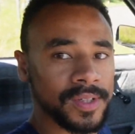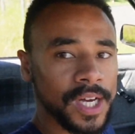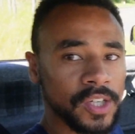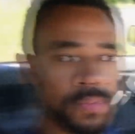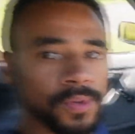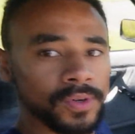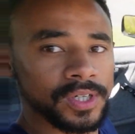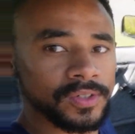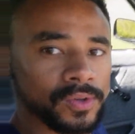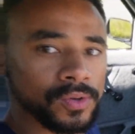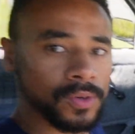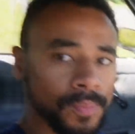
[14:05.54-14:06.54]
Dashboard is
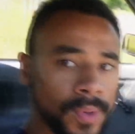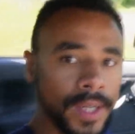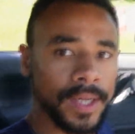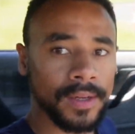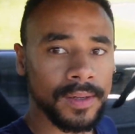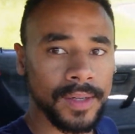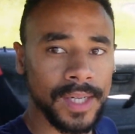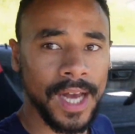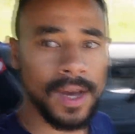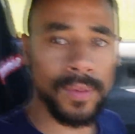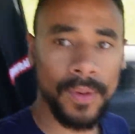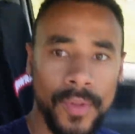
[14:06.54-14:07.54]
all complete.
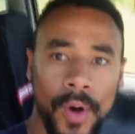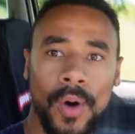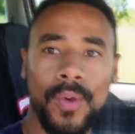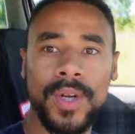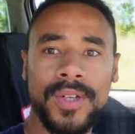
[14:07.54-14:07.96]
Now the whole